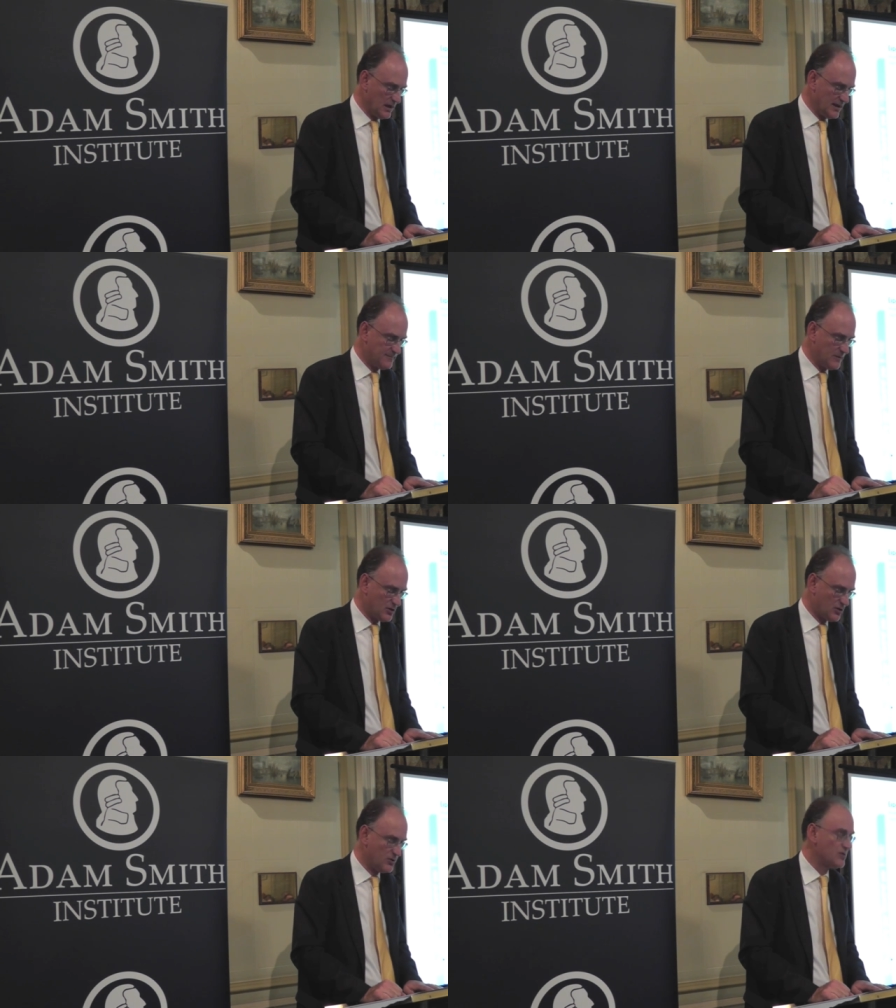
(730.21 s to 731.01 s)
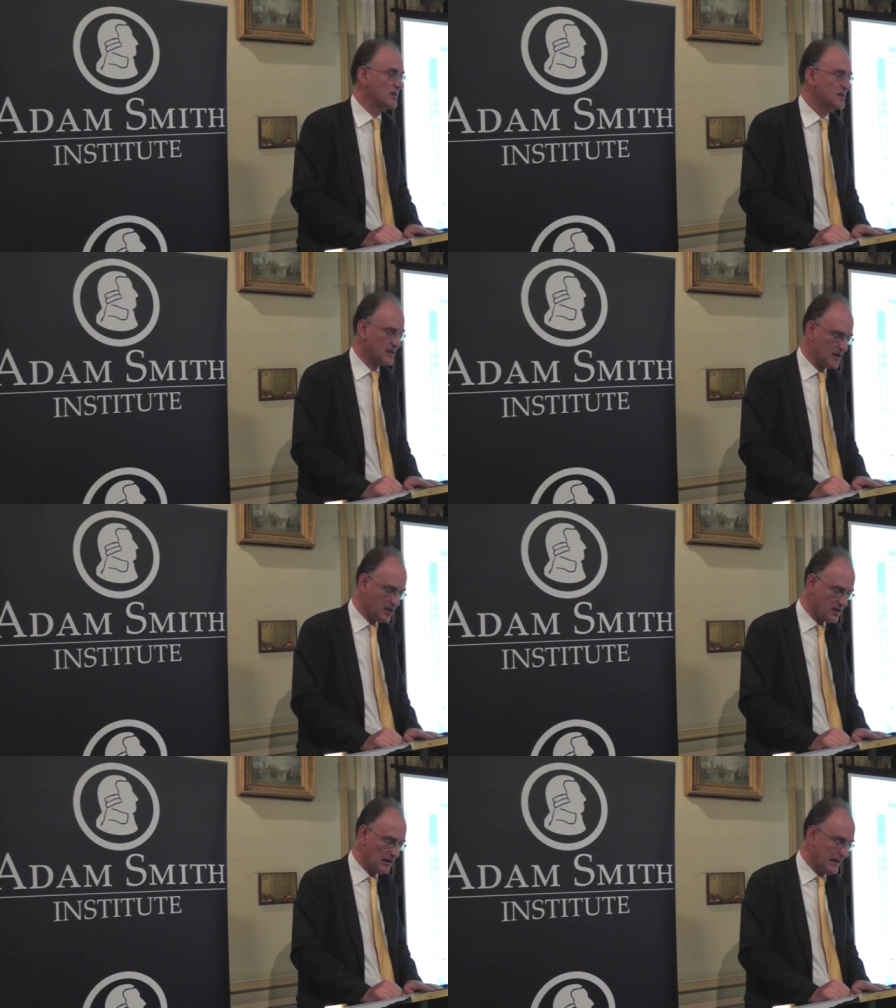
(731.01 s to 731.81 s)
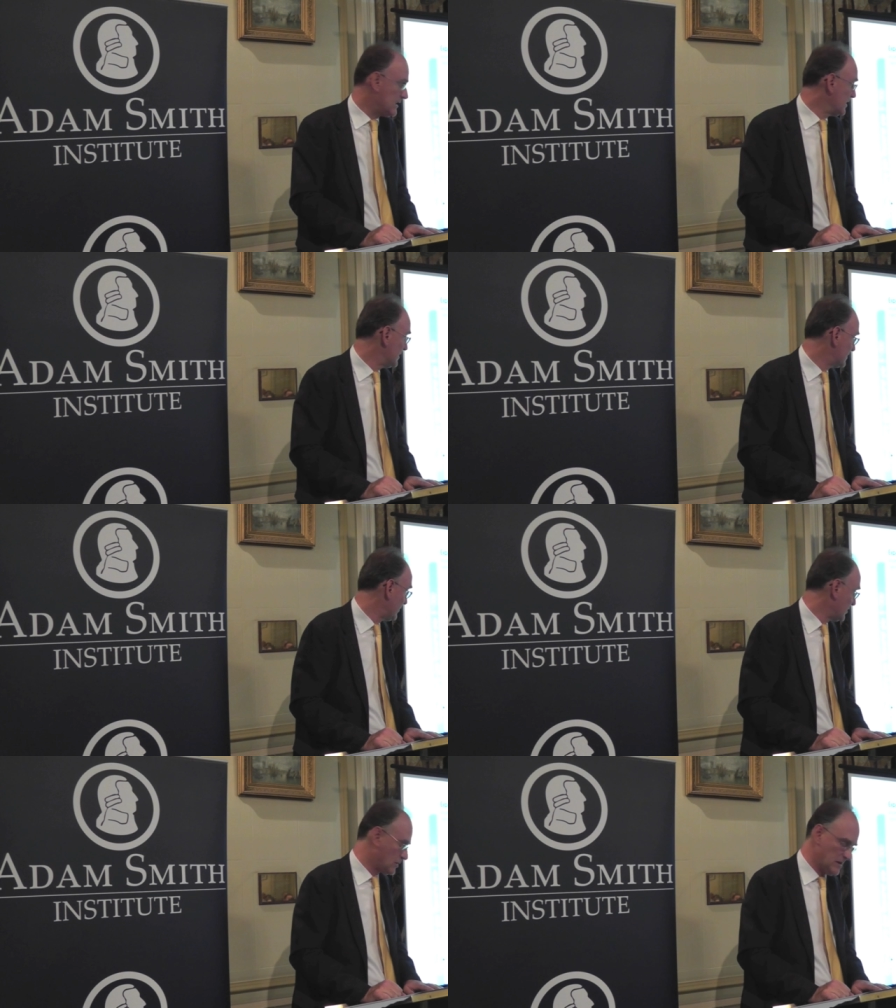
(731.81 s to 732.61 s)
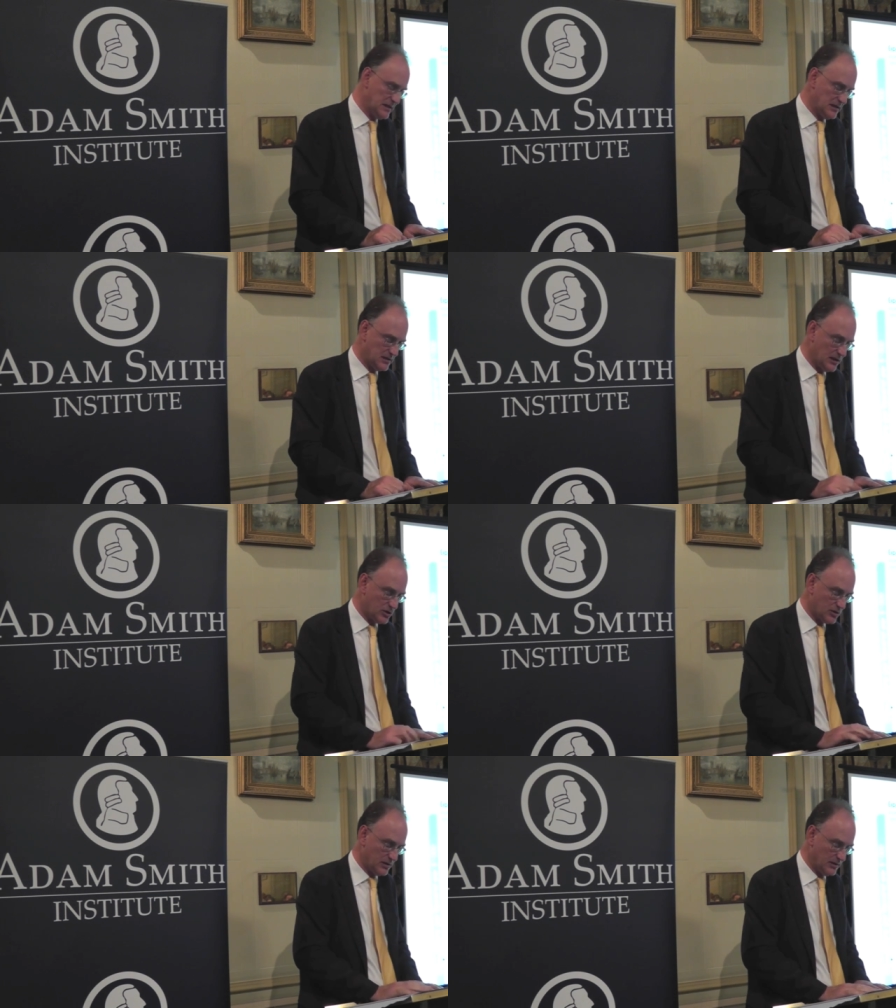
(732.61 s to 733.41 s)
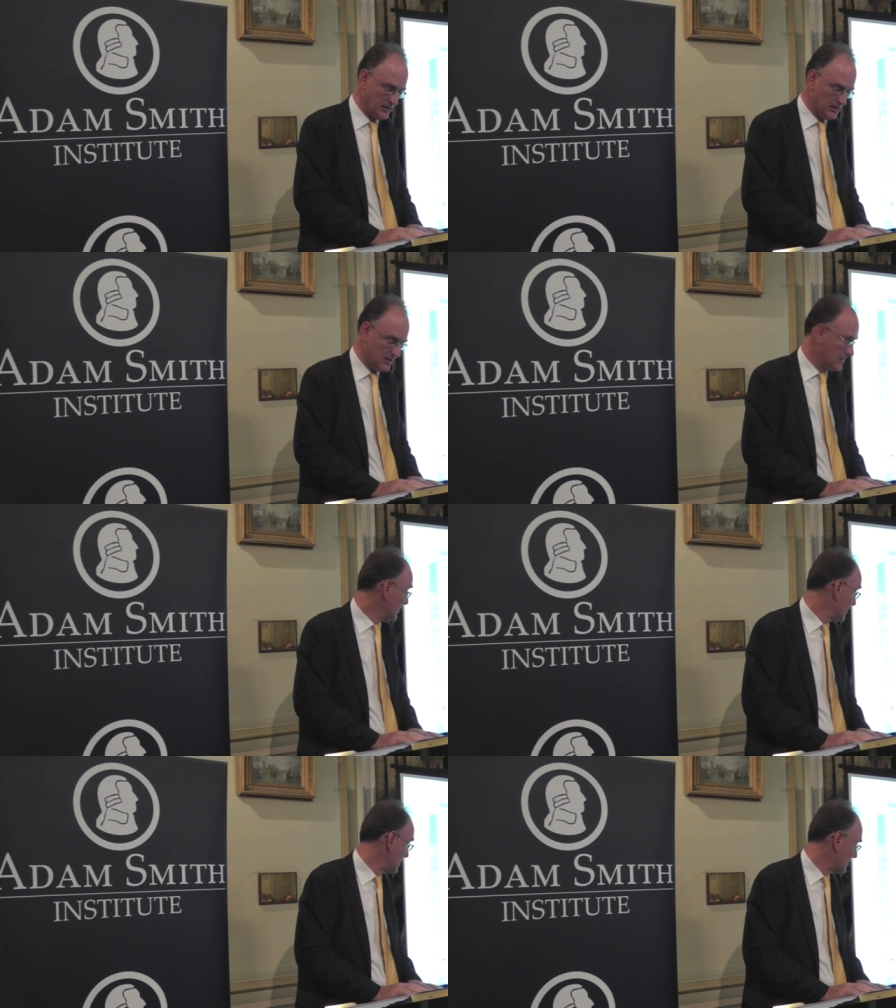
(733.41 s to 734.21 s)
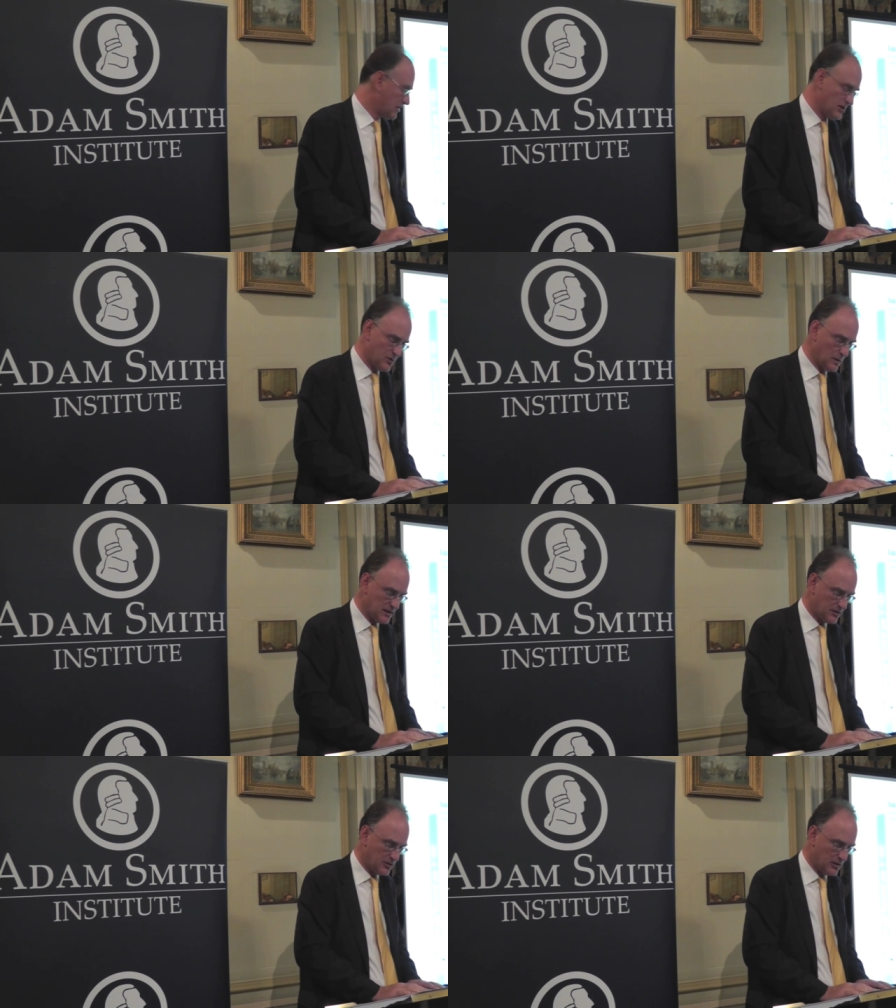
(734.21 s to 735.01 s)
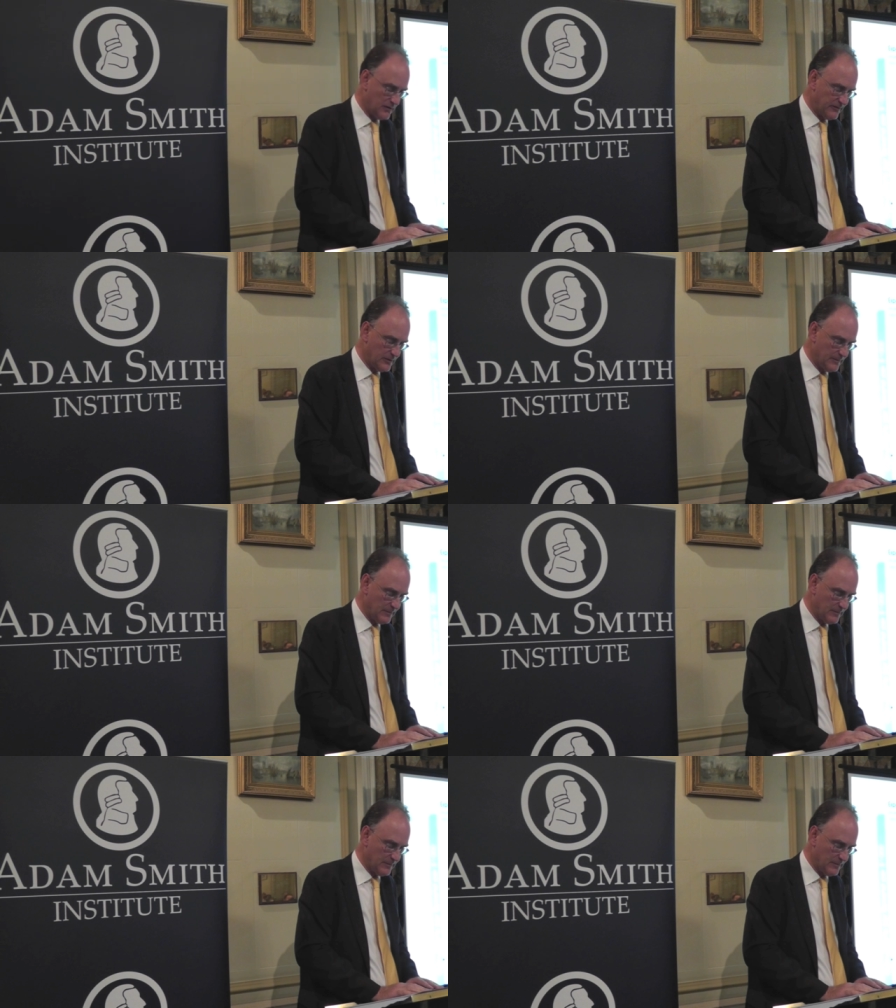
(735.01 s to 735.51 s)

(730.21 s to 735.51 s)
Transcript: has been true since the early years of the 20th century. this is Kurzweil's graph.